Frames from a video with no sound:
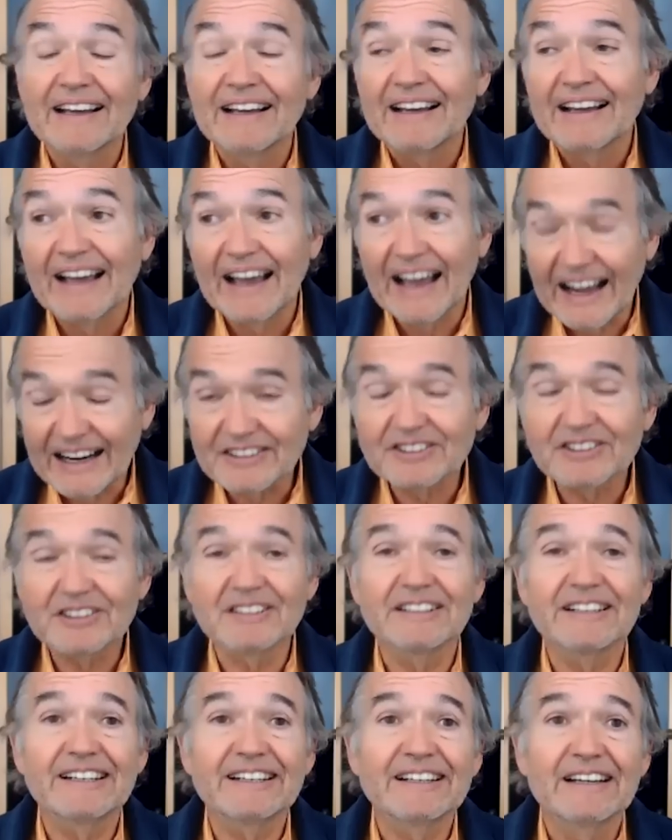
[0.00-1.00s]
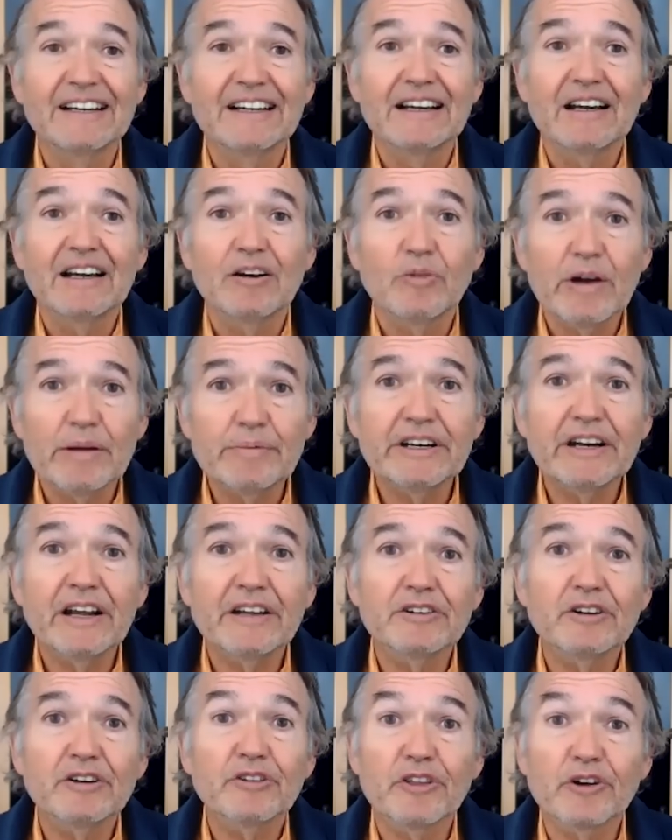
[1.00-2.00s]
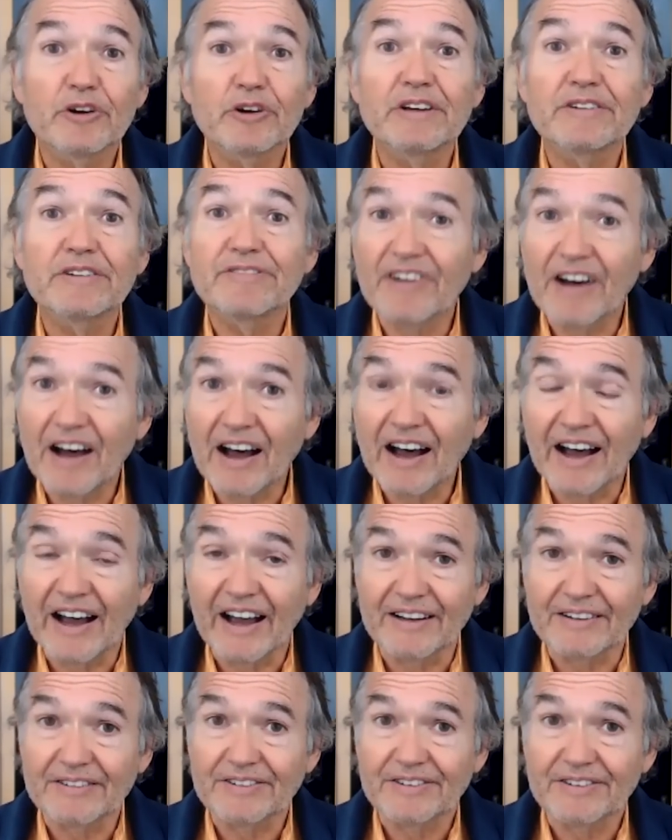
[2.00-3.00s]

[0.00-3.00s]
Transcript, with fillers: Actually, women under 35